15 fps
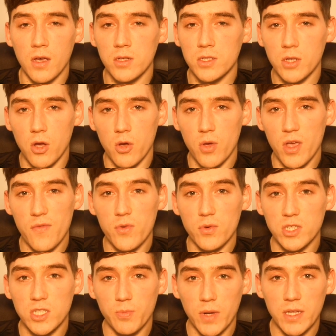So if you're
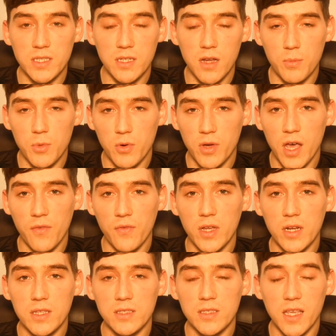splitting up your
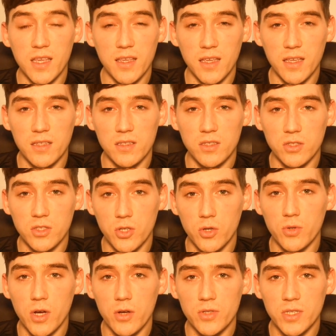caffeine intake into
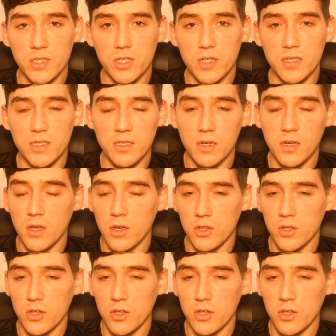2 dosages,